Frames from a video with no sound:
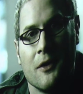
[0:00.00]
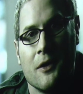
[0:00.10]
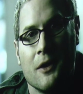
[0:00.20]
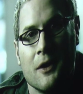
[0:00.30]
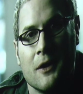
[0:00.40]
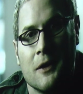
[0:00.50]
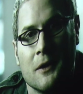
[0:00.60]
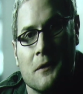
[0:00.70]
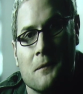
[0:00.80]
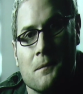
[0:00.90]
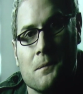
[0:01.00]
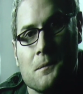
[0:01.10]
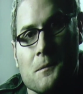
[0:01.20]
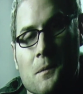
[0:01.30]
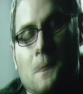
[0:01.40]

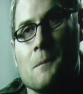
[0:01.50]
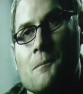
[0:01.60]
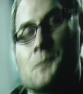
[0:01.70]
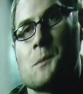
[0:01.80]
[no speech]